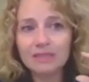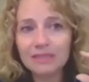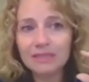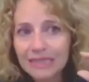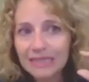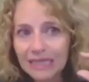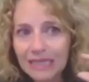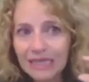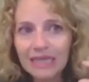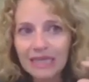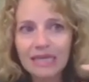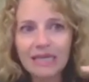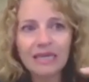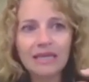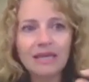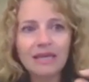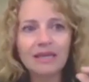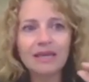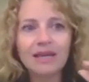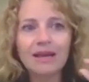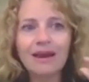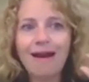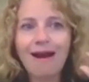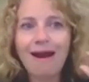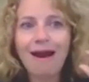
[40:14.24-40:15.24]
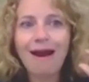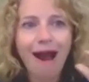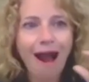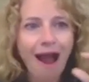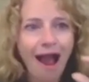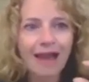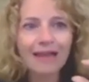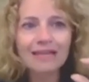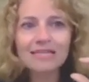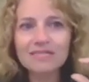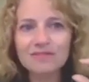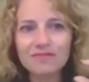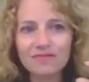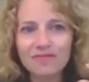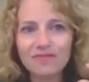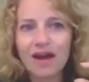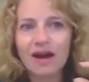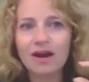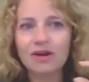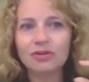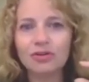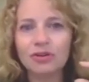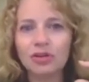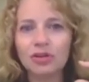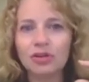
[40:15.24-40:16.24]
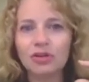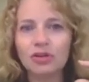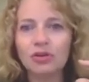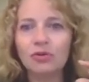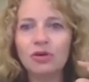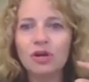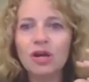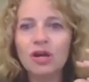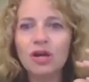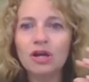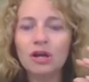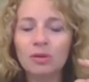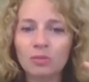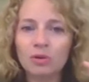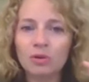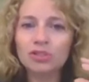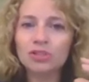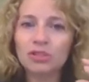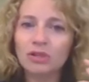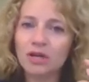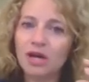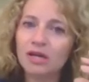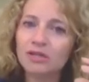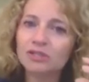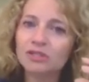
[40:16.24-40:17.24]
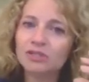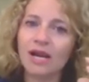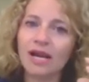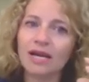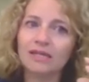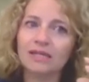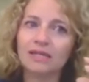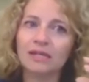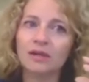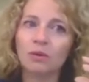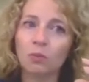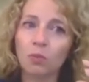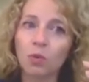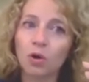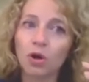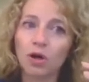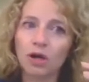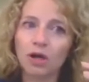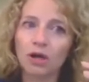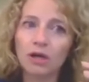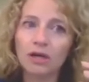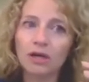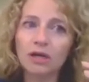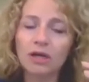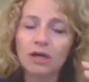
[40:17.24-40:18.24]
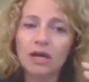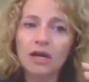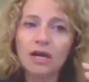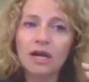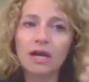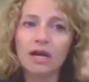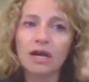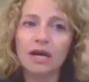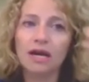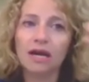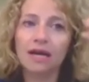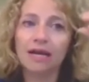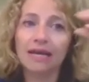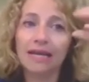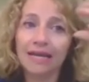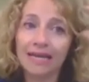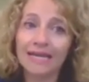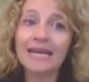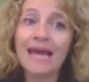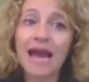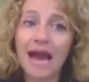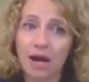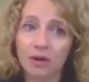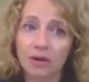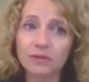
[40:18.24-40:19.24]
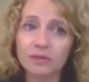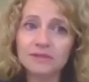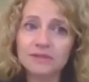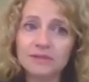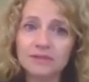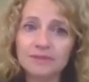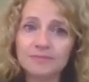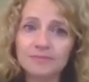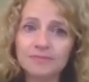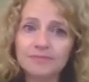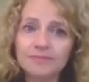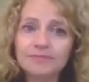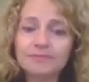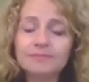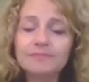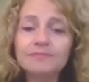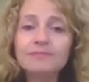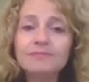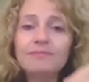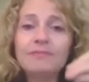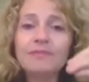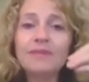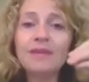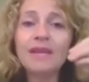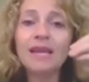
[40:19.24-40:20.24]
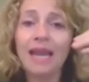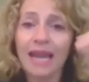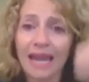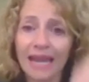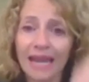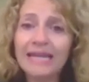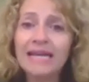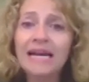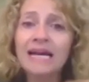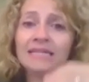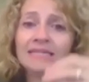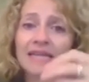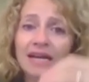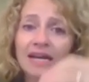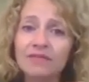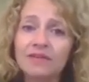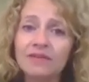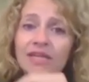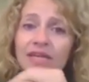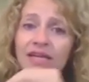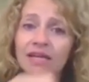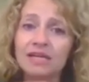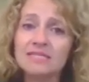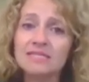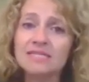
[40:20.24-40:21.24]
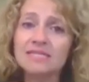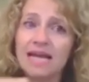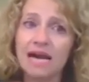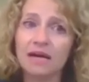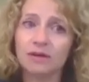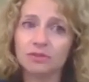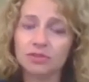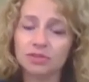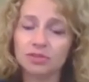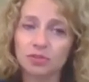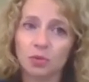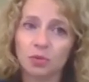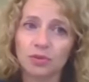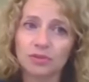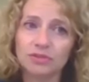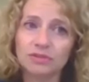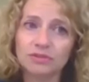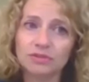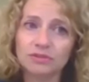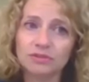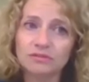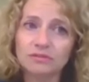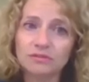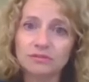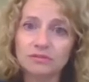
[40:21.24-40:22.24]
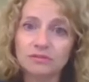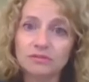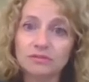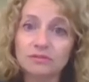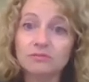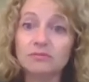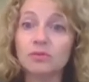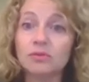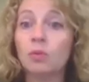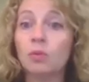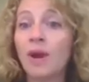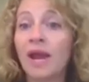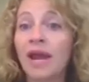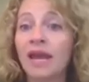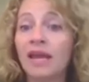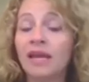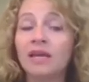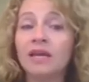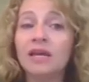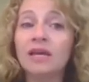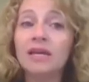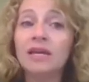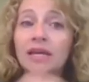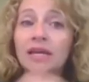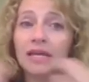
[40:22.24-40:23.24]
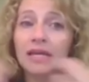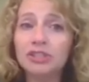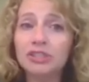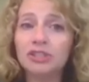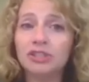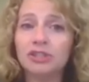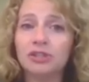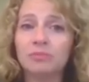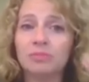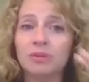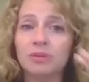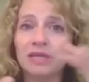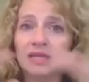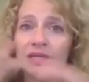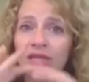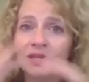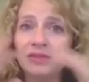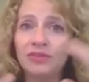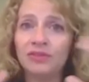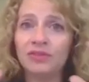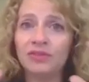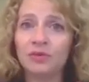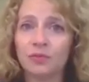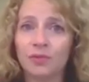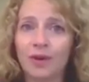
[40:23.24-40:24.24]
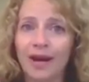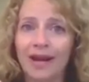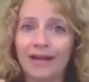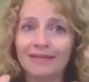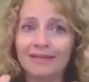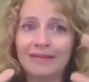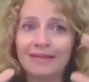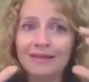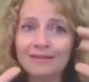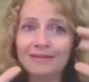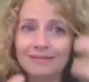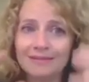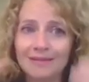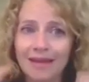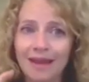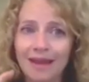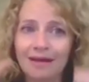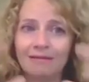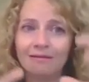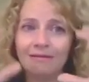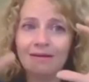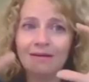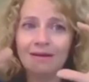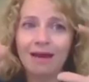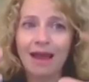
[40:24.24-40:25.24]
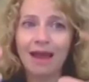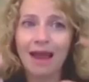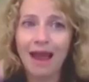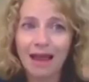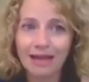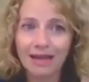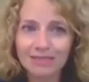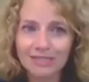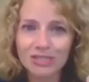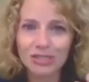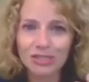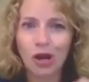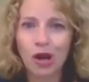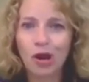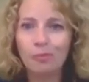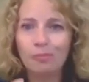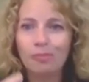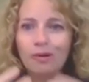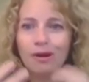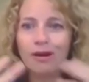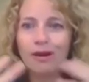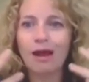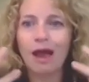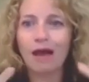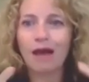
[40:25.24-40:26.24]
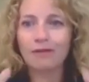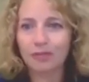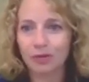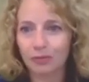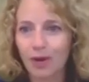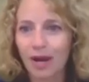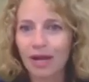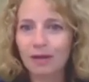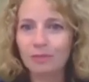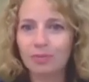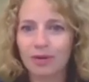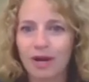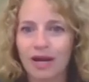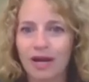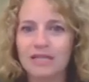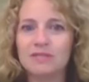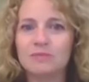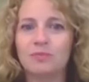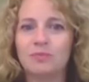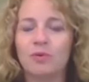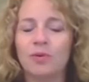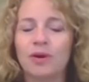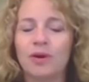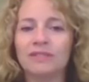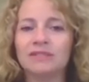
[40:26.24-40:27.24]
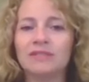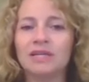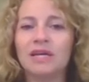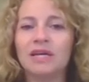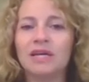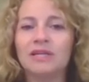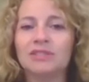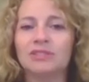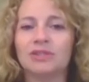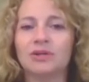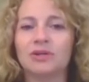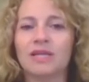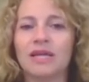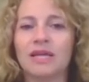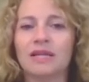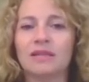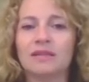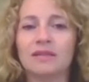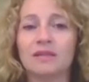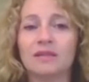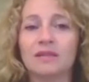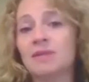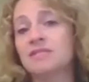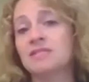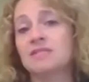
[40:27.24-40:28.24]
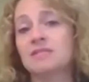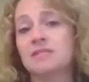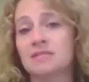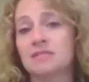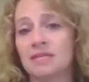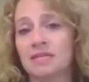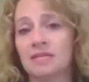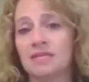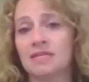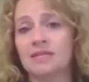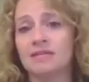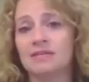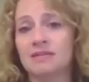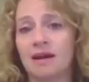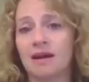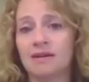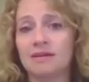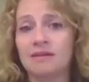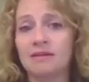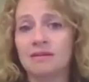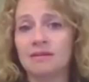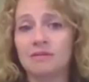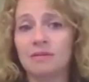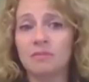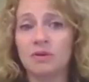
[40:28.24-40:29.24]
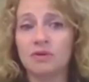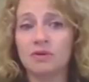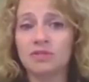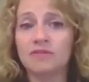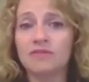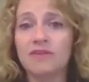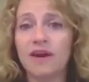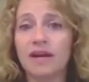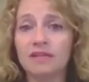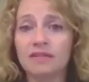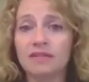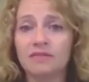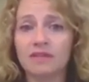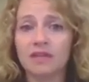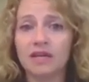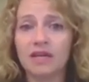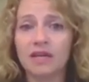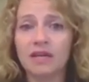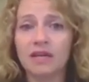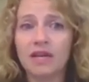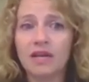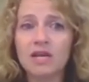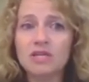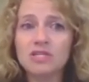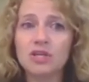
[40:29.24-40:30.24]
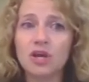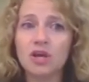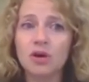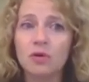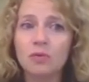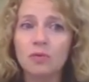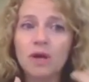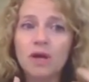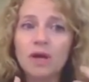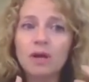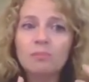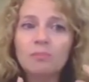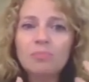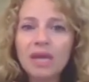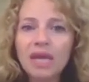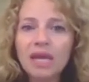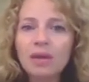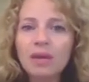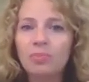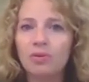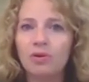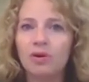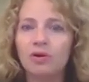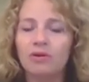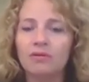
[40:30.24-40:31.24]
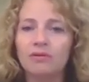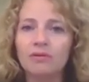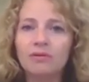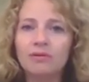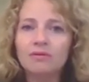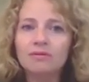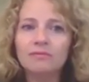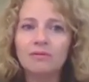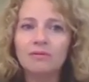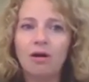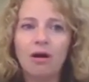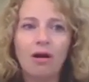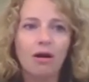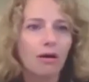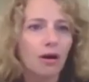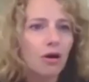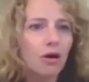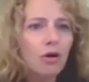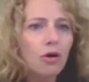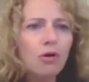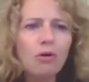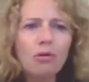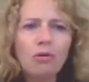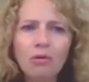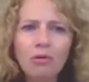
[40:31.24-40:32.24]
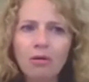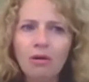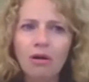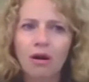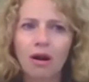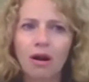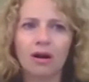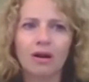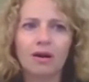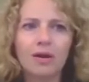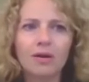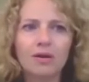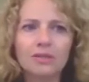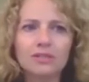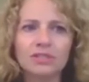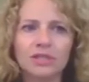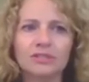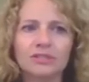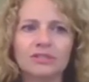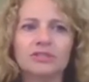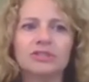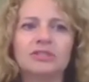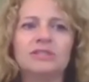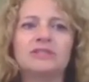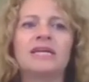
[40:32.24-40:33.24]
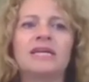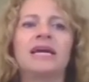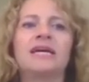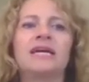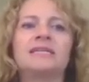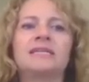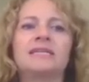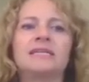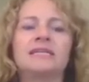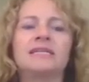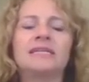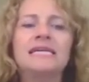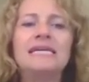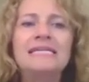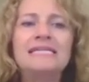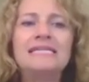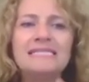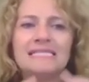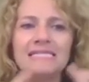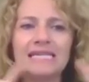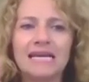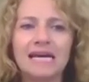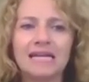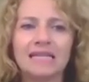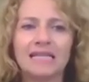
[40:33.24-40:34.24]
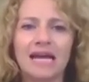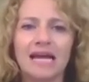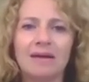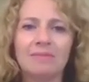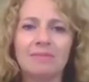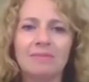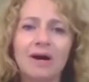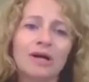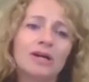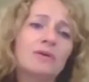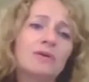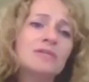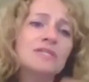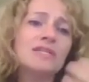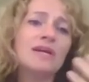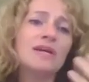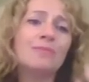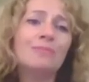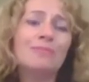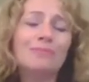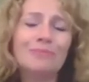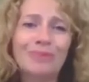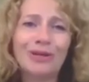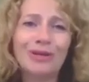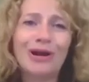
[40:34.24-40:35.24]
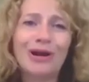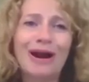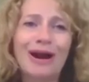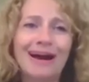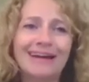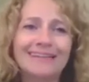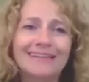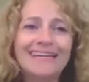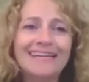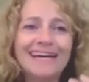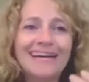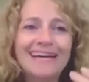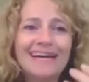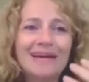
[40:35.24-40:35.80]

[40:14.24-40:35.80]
key, highest value commercial contracting work in-house, and everything else is outsourced the way it should be in the right scale and scope at the right price point so that business is getting done the most effectively. So people are core to understanding CLM. I'll go a step beyond.